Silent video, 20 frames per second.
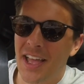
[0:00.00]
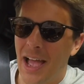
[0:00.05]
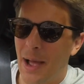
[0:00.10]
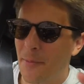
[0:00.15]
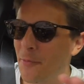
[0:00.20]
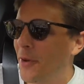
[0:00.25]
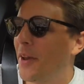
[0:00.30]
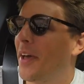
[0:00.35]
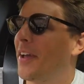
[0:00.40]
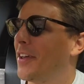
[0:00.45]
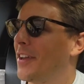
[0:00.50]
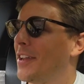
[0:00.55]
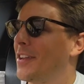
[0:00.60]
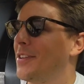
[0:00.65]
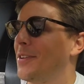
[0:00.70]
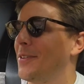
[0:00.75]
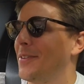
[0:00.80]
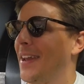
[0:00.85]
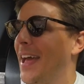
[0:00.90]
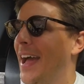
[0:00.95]
And what I'm going to
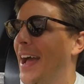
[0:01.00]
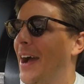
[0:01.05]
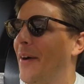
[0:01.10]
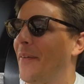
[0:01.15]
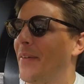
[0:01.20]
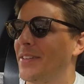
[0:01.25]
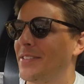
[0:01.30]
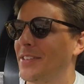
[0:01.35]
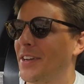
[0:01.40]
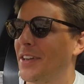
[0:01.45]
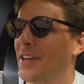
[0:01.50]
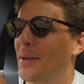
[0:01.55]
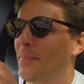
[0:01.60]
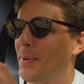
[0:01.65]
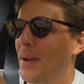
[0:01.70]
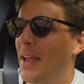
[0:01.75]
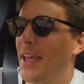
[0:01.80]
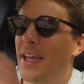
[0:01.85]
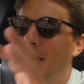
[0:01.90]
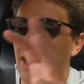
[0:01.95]
do now is I'm going to
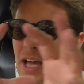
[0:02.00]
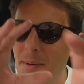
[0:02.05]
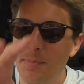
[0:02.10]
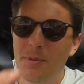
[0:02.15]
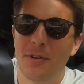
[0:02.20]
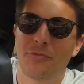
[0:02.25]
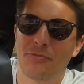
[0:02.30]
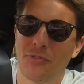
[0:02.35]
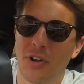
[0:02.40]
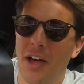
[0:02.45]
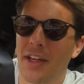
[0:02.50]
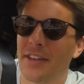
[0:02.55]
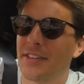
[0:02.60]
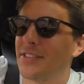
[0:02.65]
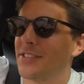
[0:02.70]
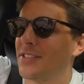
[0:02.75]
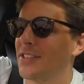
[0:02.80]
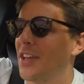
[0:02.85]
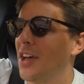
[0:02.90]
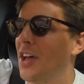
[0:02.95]
play a couple of
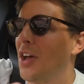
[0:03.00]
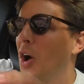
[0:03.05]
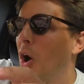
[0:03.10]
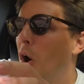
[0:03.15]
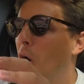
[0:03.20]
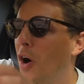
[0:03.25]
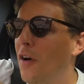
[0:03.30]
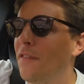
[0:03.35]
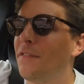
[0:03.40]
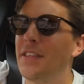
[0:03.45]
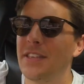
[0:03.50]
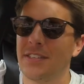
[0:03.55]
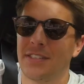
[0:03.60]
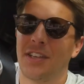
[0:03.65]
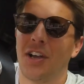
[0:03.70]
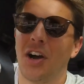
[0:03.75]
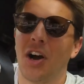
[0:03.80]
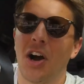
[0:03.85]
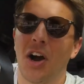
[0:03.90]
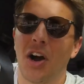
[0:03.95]
runs of this
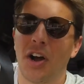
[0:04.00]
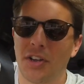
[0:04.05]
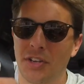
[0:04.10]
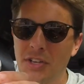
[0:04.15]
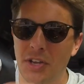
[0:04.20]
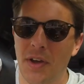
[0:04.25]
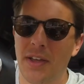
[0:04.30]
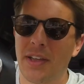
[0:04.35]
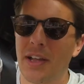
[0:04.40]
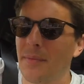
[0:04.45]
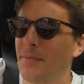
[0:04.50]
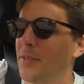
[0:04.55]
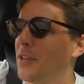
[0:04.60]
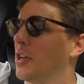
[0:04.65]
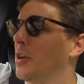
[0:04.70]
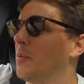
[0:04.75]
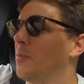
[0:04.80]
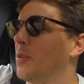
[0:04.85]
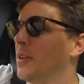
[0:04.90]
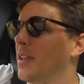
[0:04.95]
car going up the
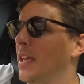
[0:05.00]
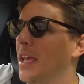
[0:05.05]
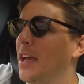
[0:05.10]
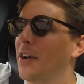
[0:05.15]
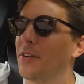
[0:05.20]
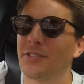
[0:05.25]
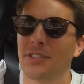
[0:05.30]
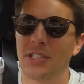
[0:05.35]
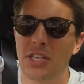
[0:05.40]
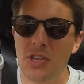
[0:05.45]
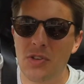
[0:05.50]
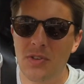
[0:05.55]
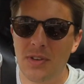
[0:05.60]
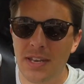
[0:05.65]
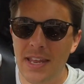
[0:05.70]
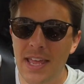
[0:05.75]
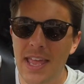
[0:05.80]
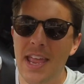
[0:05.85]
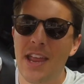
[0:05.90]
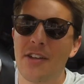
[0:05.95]
Goodwood Hill so you
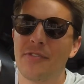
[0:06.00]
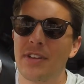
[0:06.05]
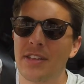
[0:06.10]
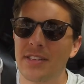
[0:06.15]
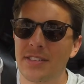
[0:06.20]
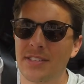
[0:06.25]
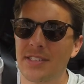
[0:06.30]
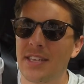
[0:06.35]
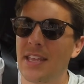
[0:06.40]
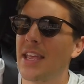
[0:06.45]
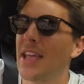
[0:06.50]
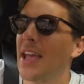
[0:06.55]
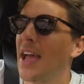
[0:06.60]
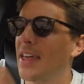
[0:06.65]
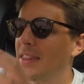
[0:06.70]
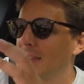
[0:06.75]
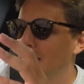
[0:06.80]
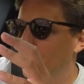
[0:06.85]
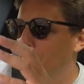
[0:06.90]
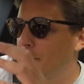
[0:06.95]
can hear it, see it,
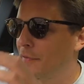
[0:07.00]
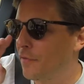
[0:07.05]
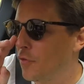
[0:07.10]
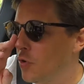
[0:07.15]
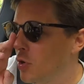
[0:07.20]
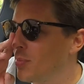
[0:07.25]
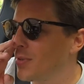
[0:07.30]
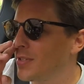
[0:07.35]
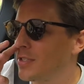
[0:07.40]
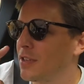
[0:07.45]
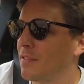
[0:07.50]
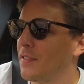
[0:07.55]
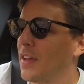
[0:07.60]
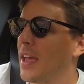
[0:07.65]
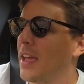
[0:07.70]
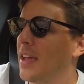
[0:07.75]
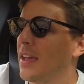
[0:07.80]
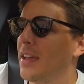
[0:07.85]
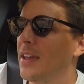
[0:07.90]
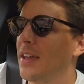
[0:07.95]
and the performance of it,